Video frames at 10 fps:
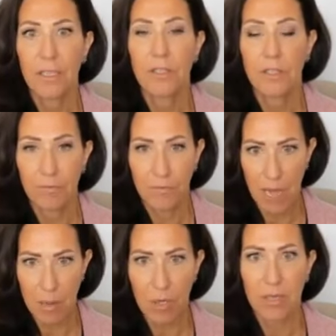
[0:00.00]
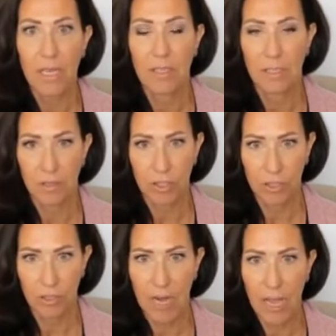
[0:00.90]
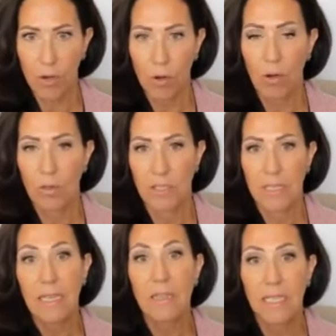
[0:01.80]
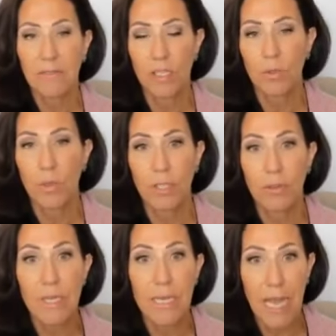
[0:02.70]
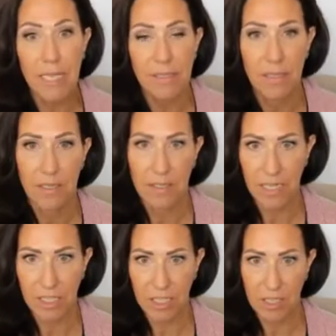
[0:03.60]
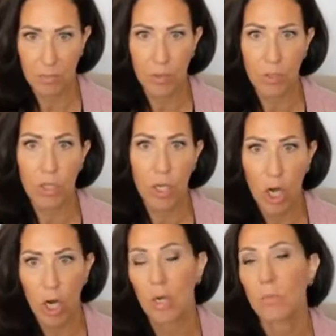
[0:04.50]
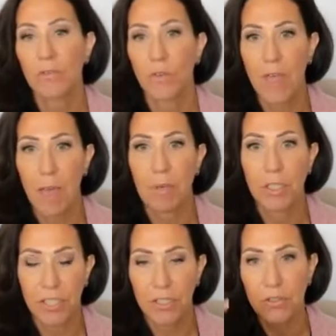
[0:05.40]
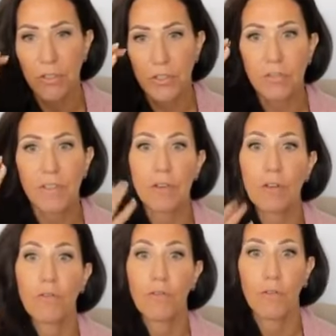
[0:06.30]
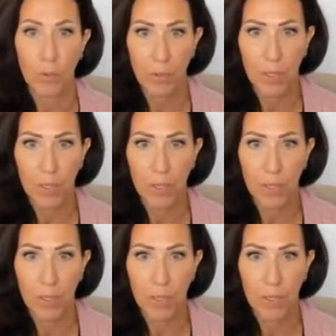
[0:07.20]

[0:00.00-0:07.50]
the fiber and the sugar alcohols, and that leaves you with your net digestible carbs for that particular serving of food.